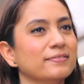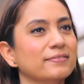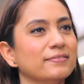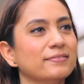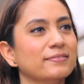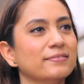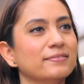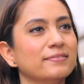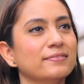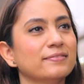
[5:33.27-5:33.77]

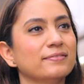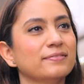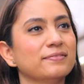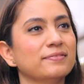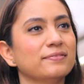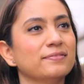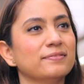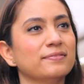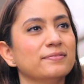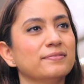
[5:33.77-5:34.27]

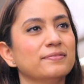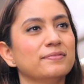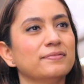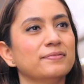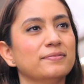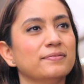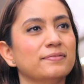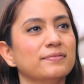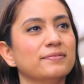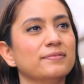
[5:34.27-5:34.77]

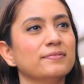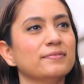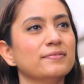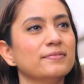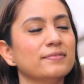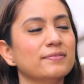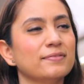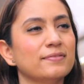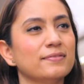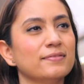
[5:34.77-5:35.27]

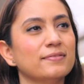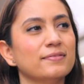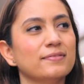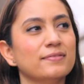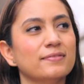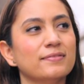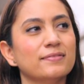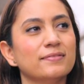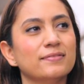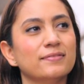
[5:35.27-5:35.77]

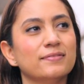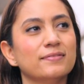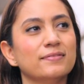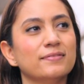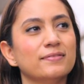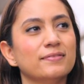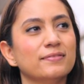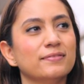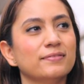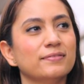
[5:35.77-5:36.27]

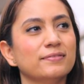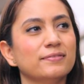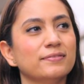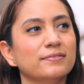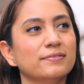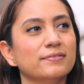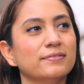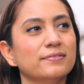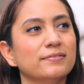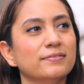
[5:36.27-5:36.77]

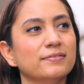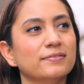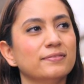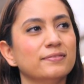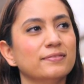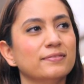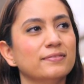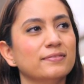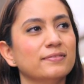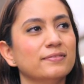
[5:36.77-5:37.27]

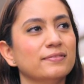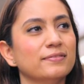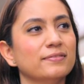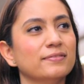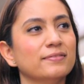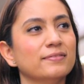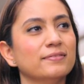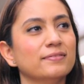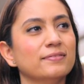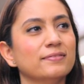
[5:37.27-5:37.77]

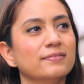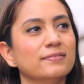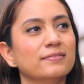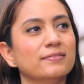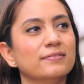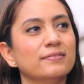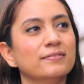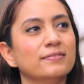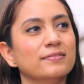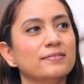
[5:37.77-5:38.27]

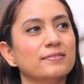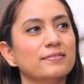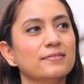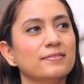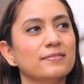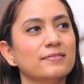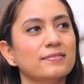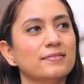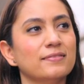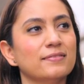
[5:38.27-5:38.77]
No words are spoken by the person on screen.